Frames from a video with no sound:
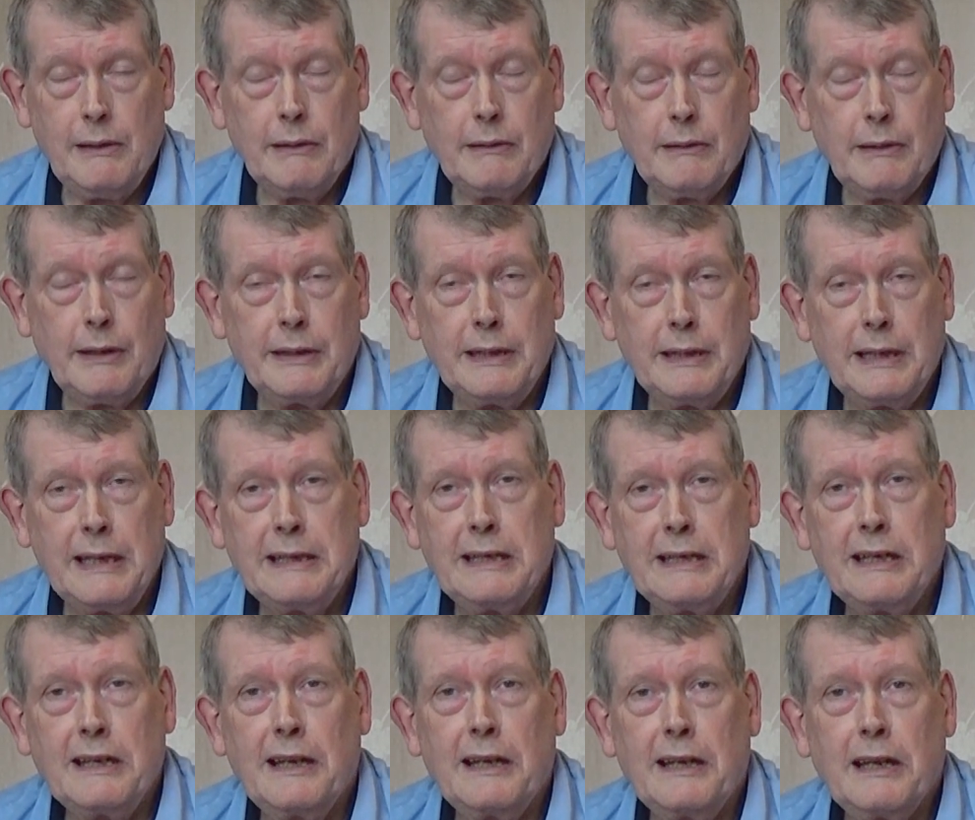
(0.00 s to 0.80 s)
I
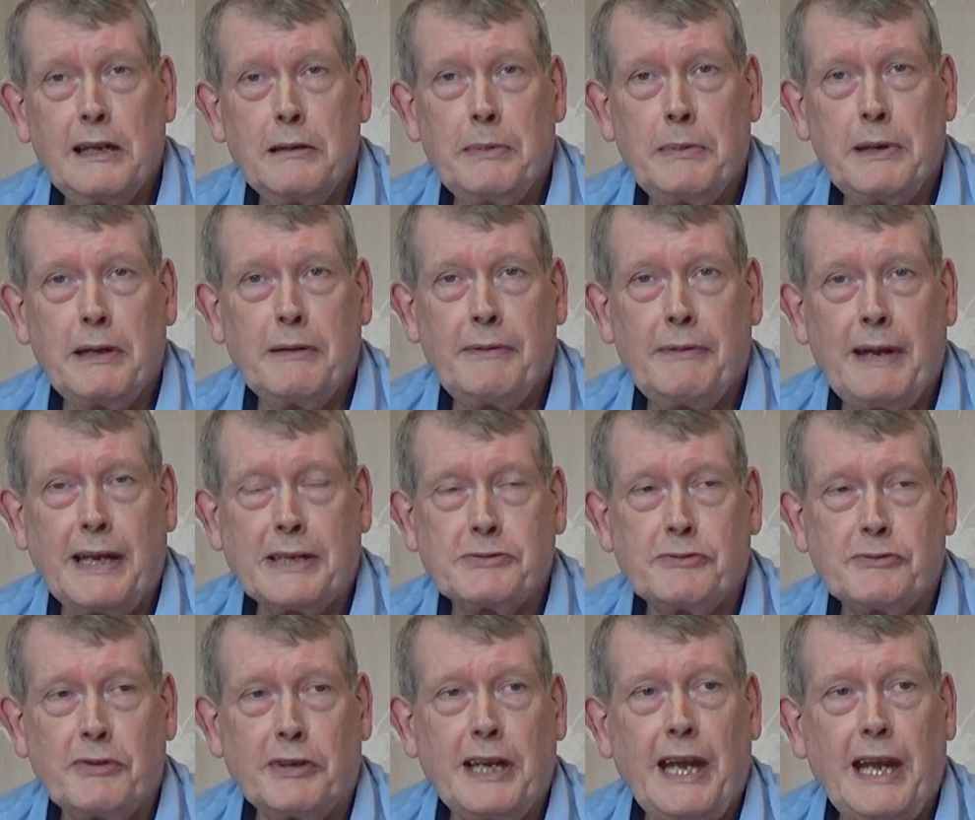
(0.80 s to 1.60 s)
needed a little bit of
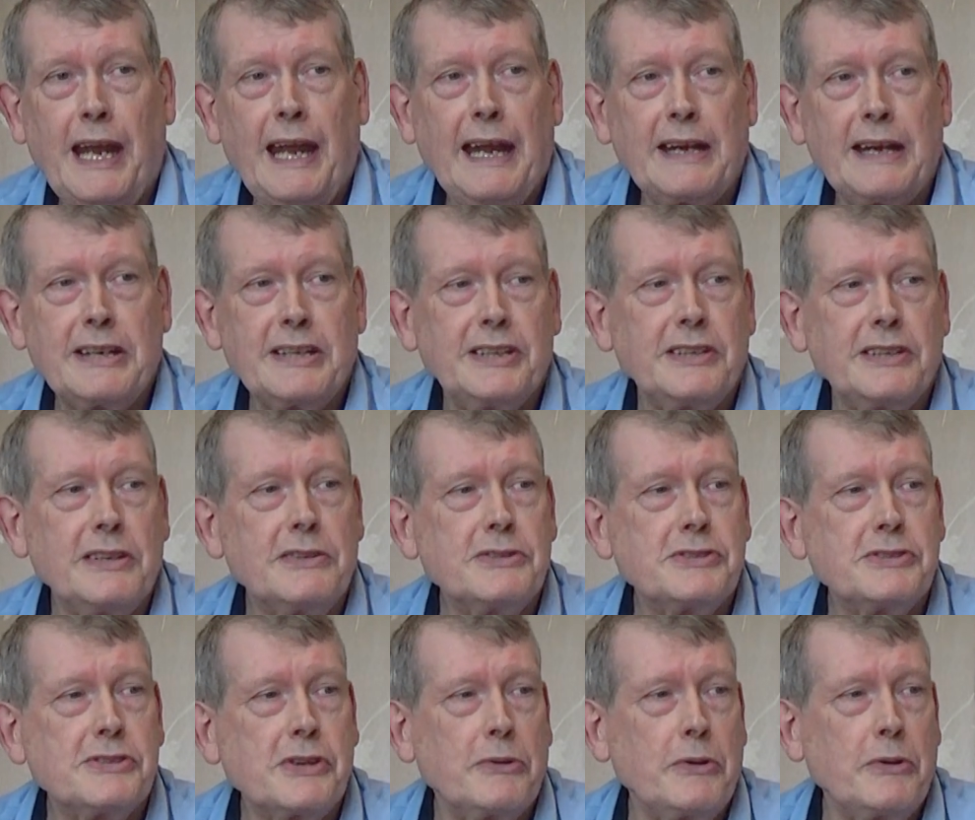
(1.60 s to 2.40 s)
extra cash, and
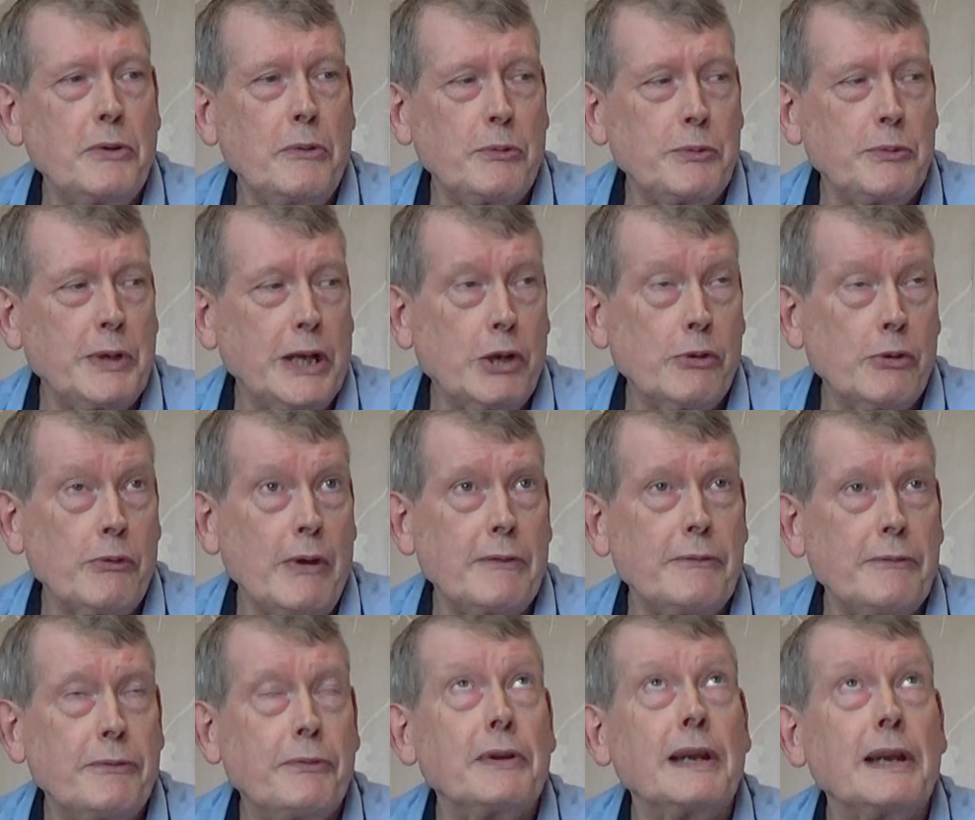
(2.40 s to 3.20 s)
so
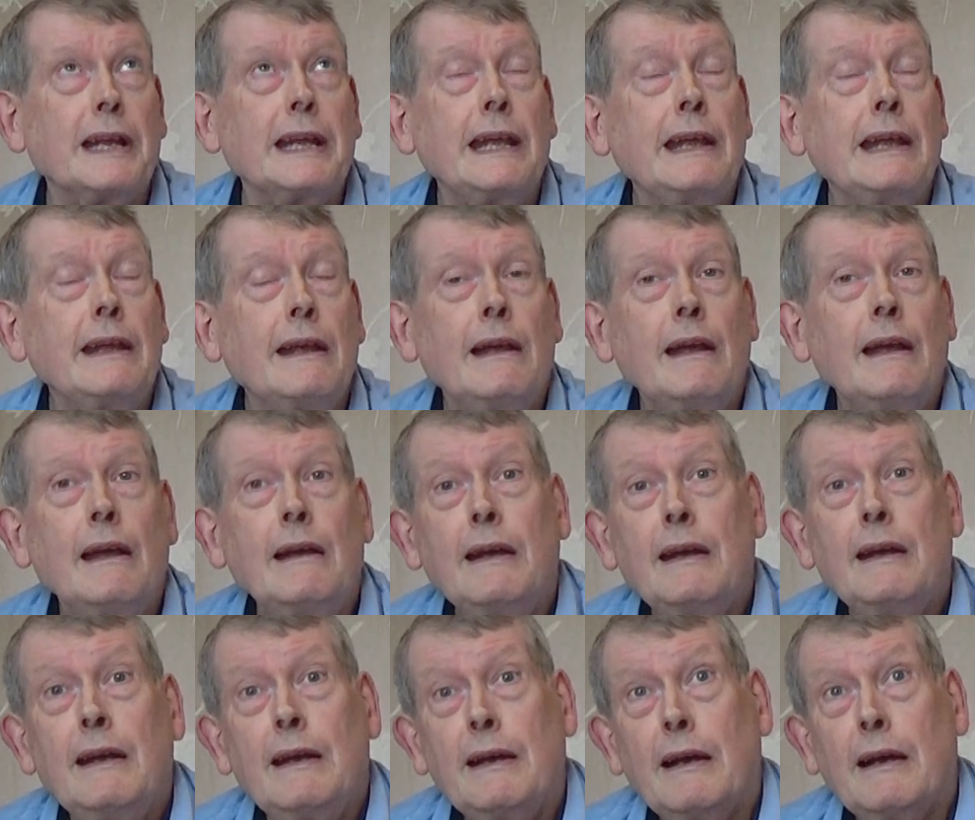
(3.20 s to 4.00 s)
regretfully
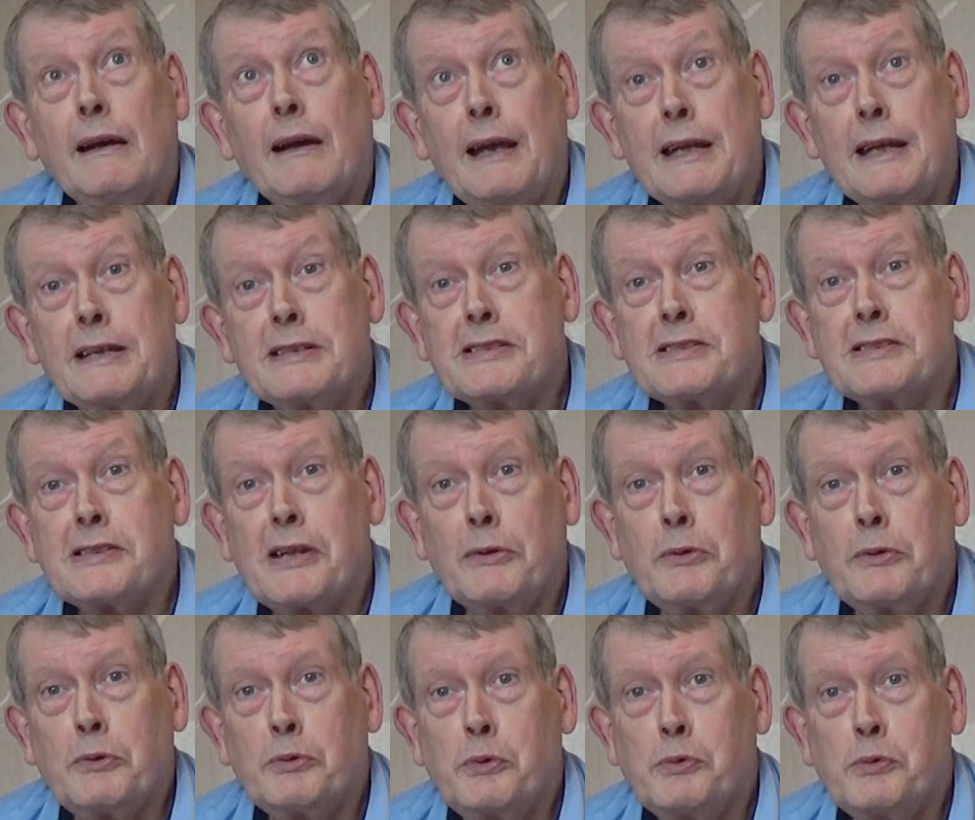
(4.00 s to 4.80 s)
I
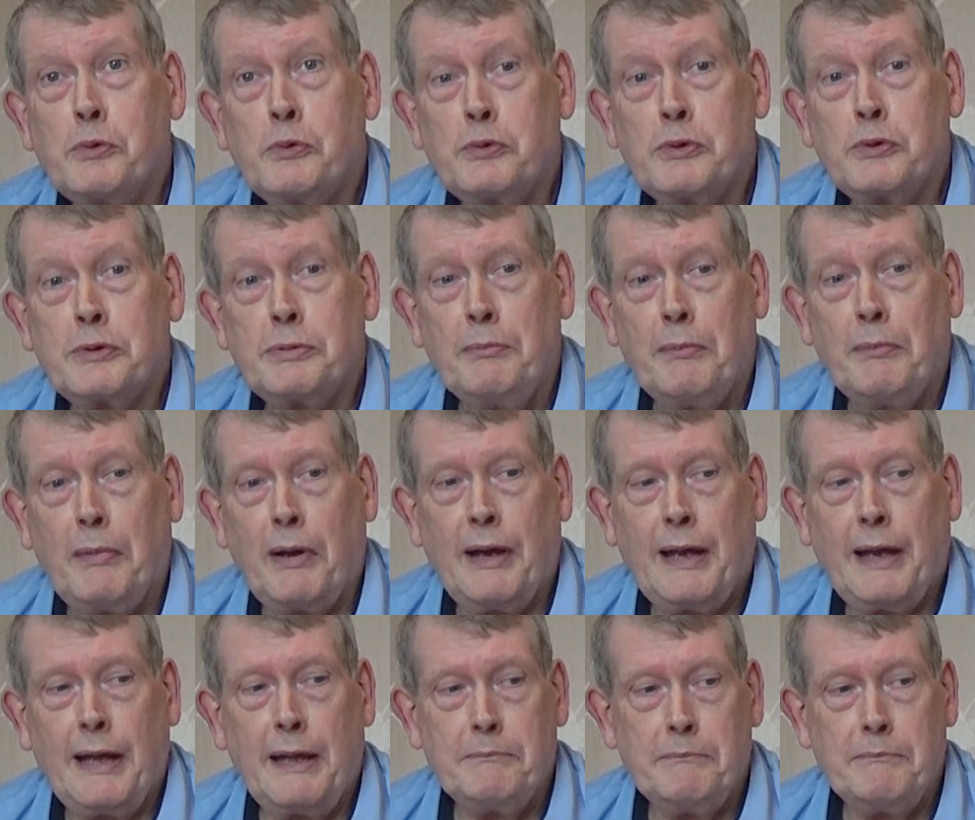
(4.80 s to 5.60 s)
sold
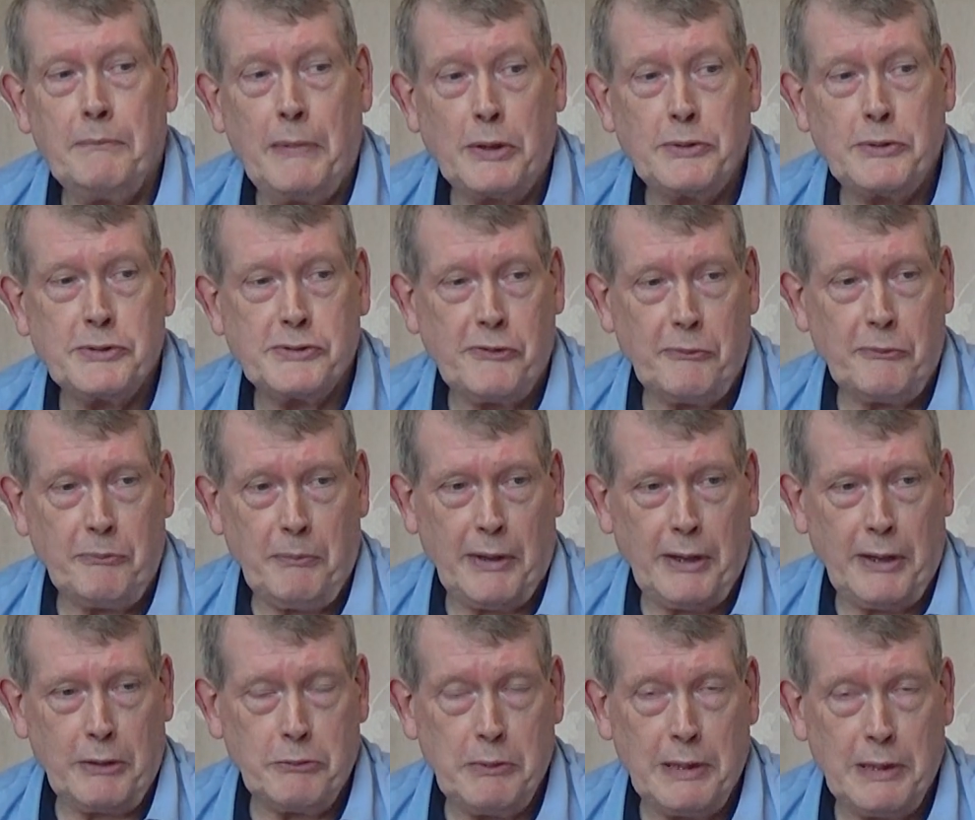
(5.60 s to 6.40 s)
most of
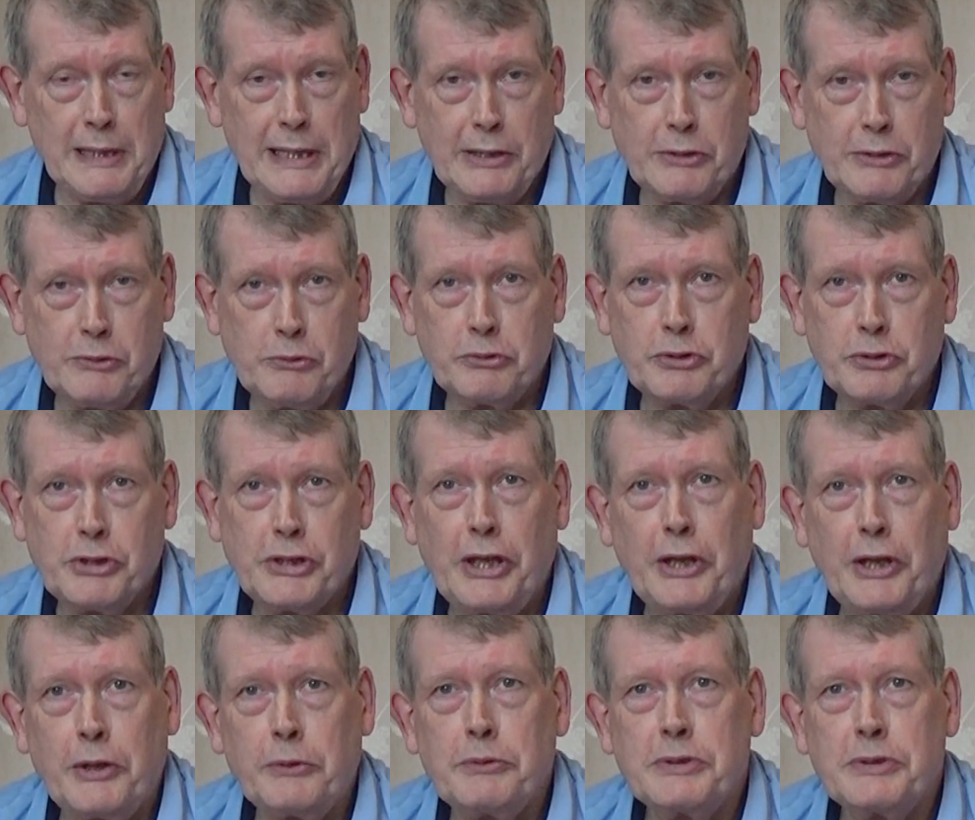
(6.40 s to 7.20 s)
my really good
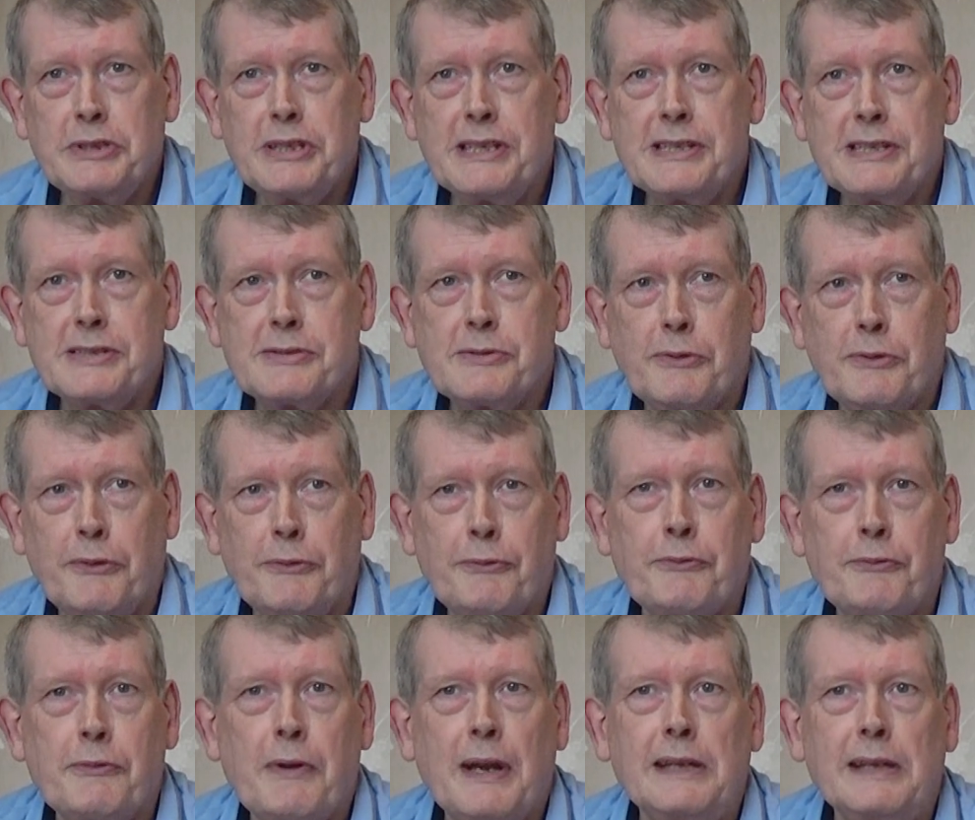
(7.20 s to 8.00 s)
coaches to a
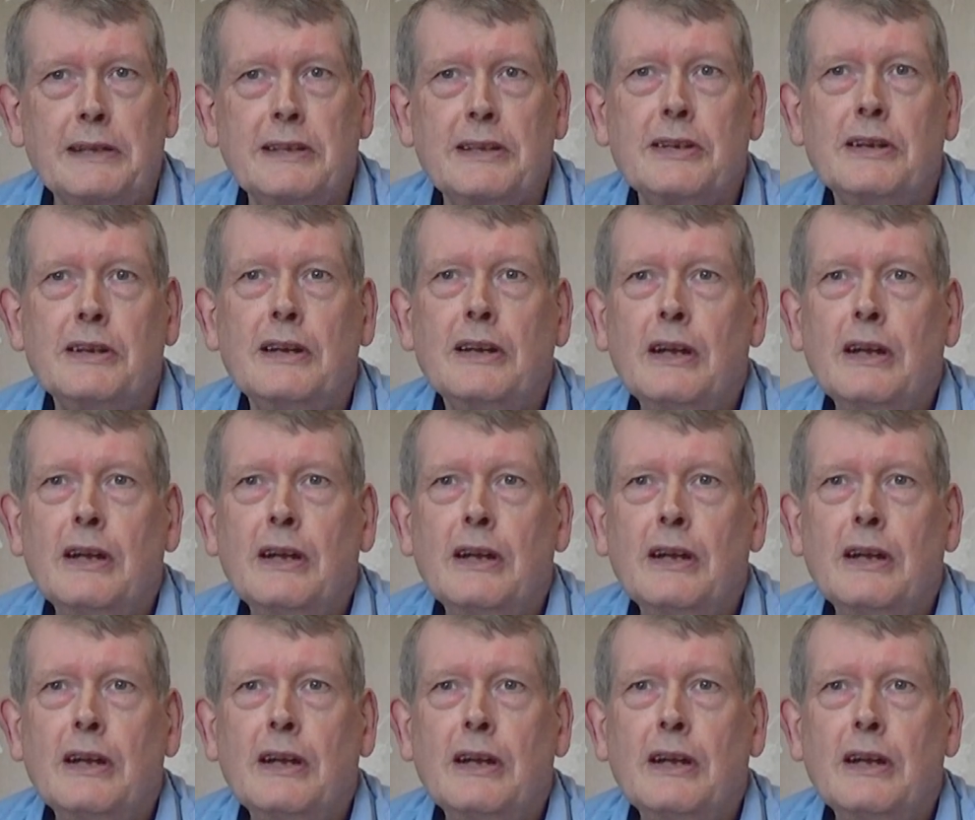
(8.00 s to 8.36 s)
friend